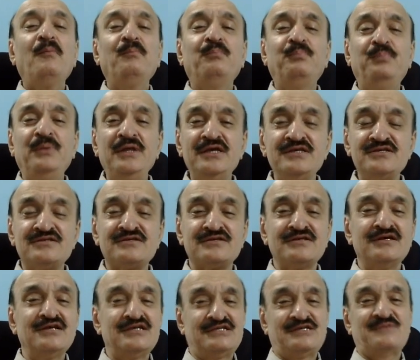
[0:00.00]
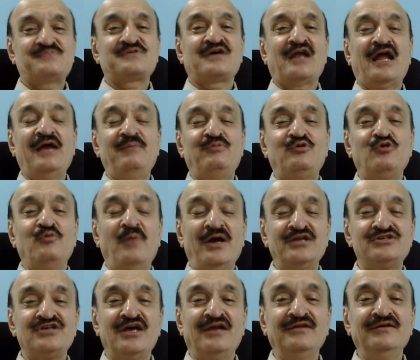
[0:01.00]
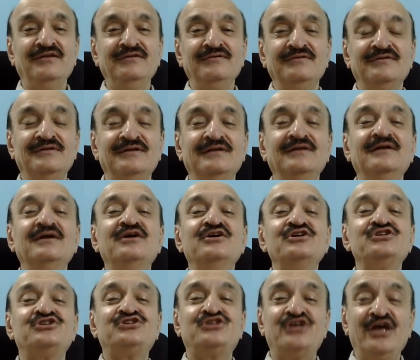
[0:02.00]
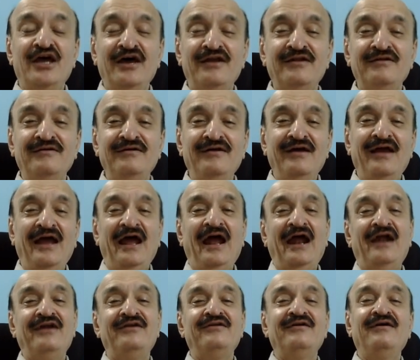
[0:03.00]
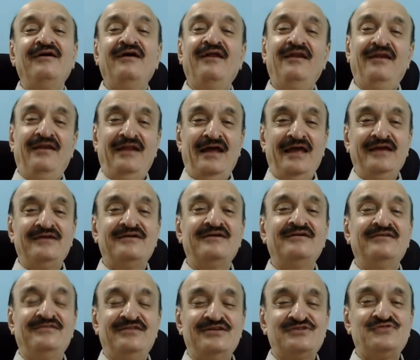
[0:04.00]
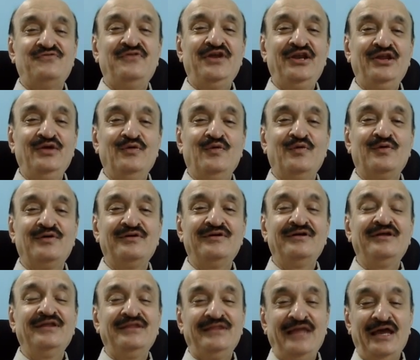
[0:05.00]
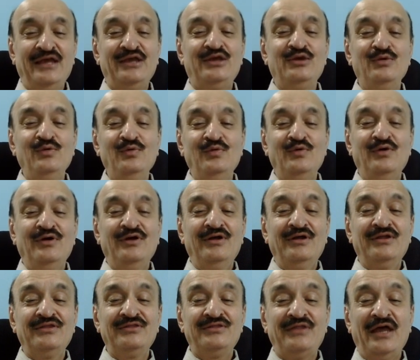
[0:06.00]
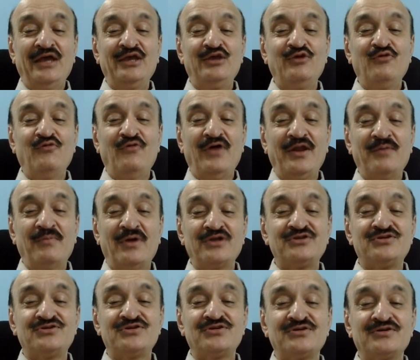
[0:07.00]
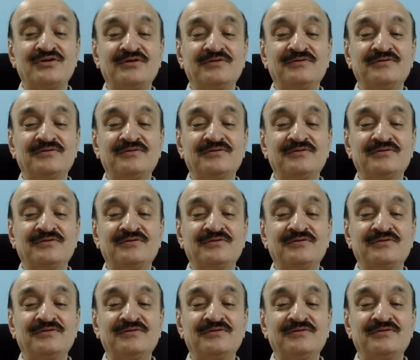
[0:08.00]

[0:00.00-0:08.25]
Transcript: Please subscribe to my channel, share and like this video. Thank you. Thank you very much.